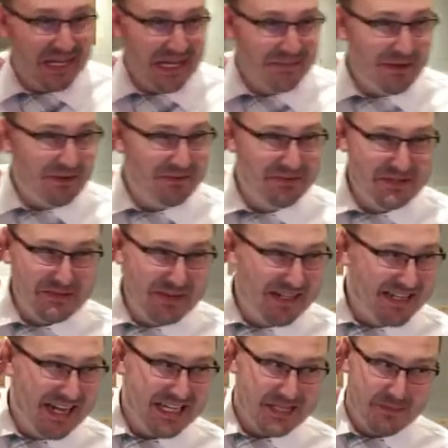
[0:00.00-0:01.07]
Come on. Go
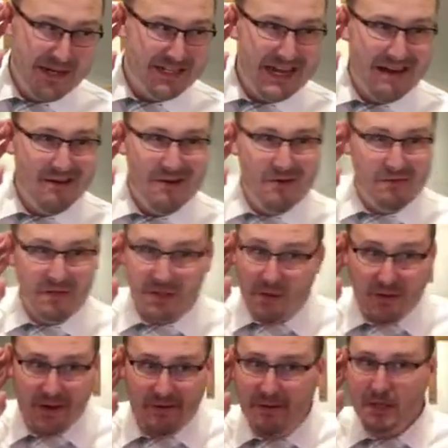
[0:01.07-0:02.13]
speak, that, speak down home. Come
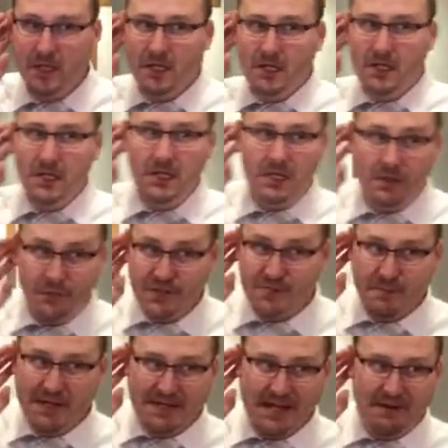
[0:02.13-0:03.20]
on now. Amen. We
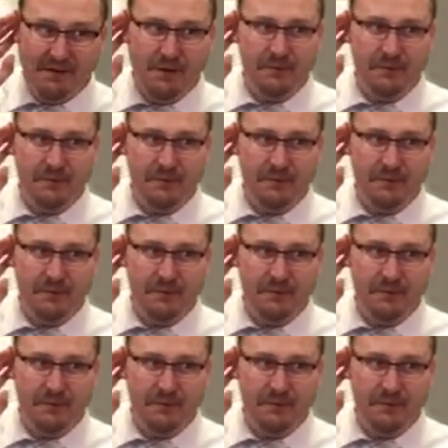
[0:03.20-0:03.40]
speak down